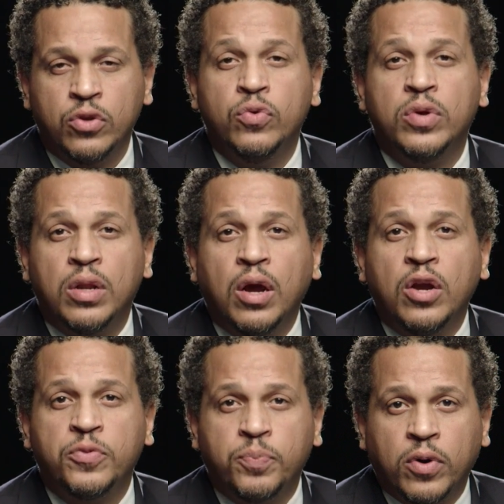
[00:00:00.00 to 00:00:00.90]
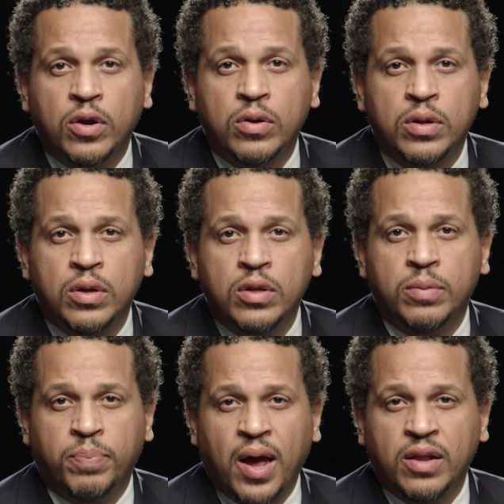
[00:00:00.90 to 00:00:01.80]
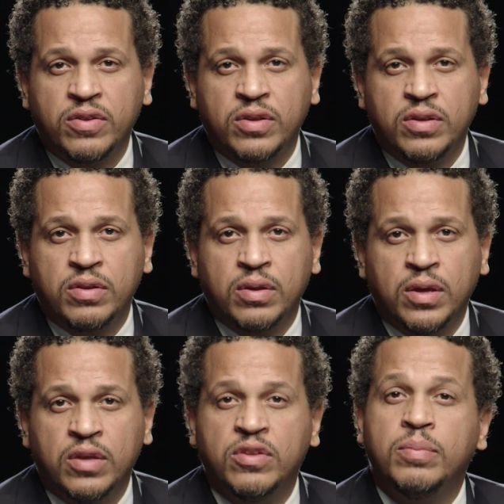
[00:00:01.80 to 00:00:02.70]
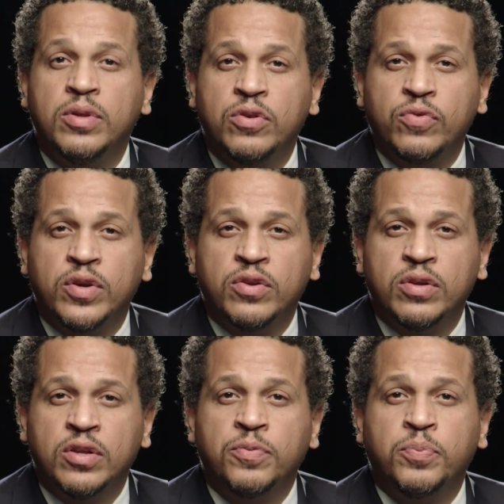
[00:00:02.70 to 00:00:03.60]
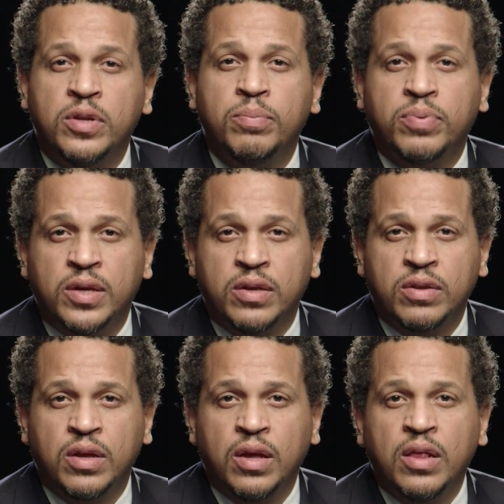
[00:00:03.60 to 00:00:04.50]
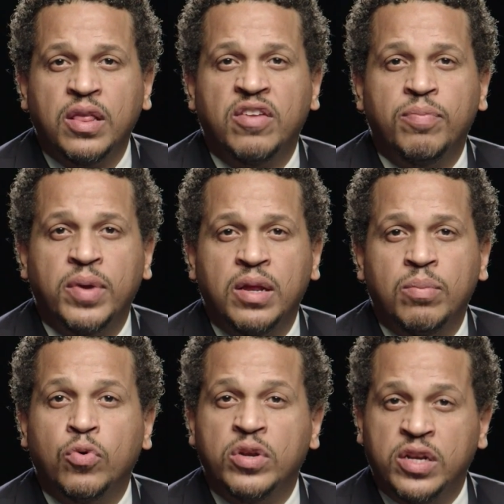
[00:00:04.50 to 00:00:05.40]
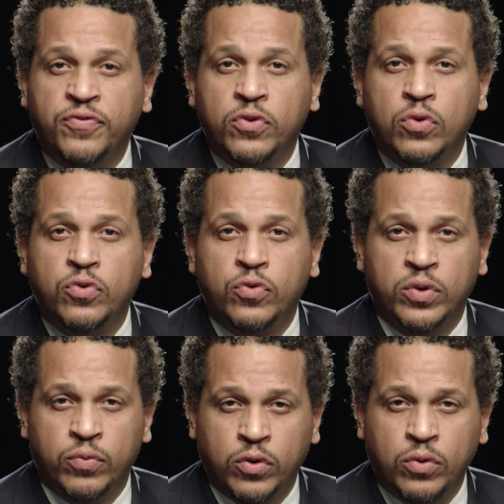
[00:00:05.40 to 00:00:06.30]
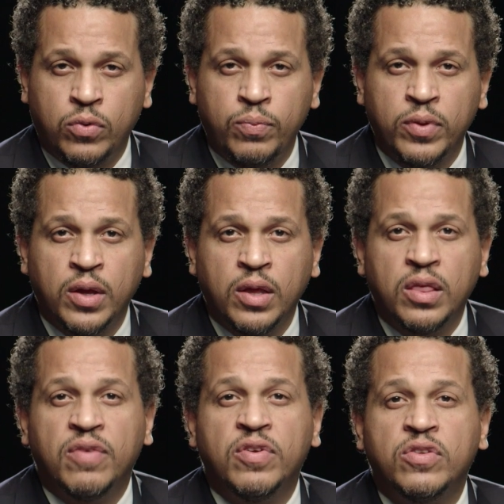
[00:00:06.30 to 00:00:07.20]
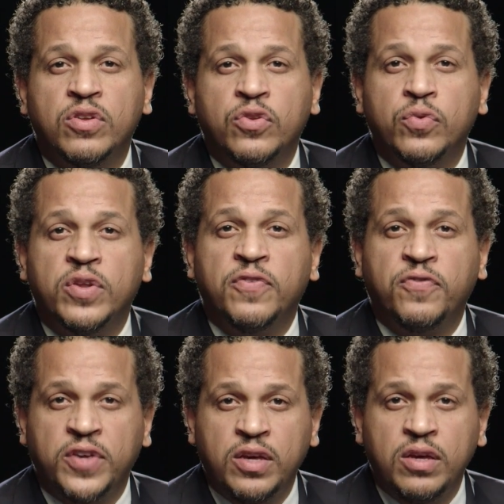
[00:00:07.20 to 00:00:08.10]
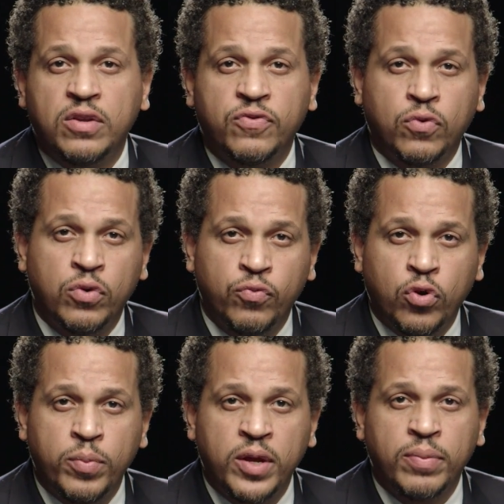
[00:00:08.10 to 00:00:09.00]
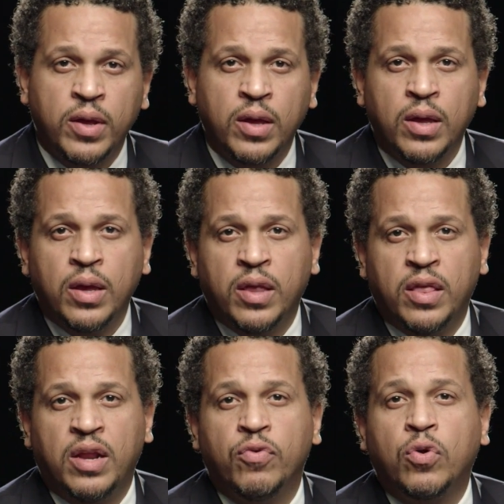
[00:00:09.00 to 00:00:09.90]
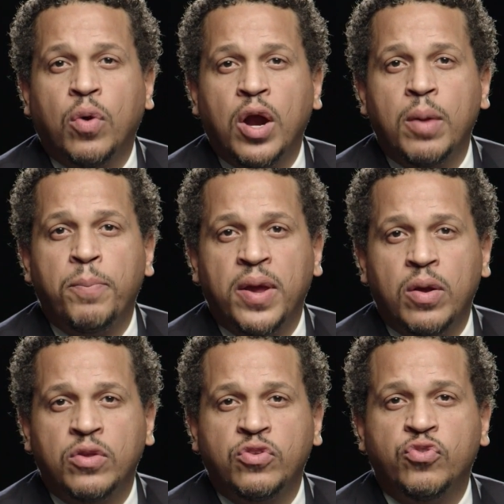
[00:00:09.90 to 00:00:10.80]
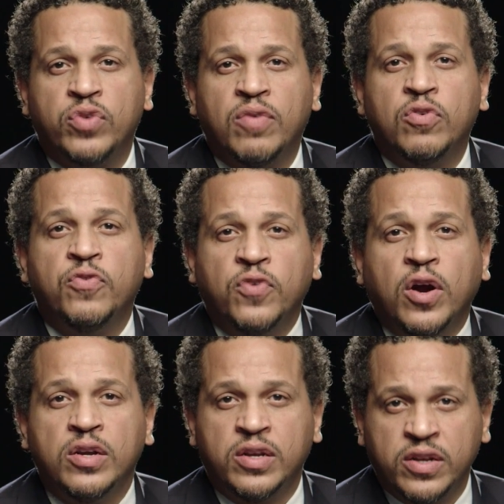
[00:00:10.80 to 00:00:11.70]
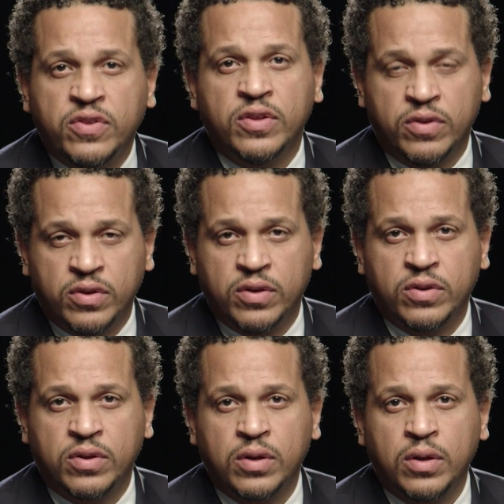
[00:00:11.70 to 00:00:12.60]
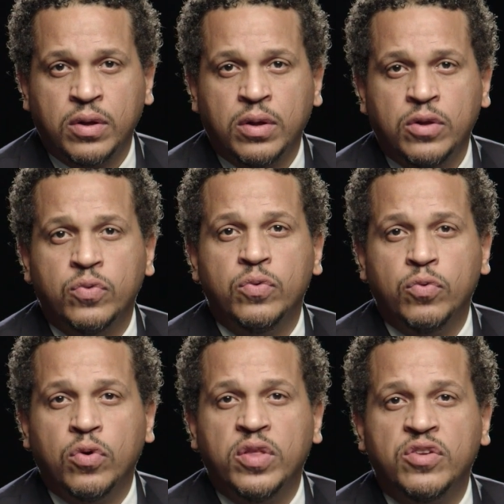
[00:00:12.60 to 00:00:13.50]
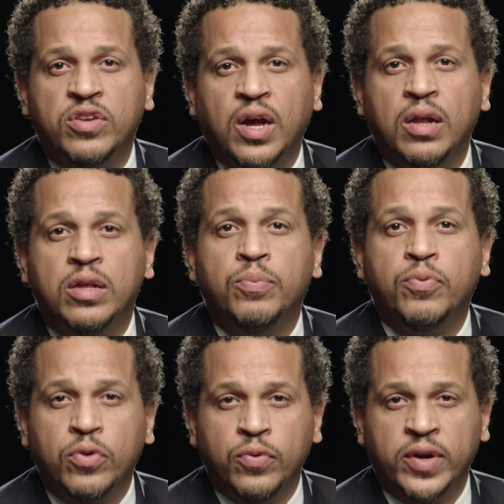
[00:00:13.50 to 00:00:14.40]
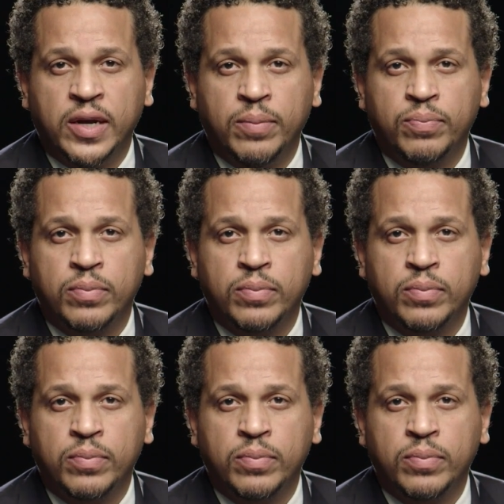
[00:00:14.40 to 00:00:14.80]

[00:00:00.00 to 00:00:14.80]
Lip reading: due in large part to policies his administration has put in place that have made it more difficult to enroll, that have instituted fees for enrollment, and that have required parents to travel far distances to enroll their child in a program.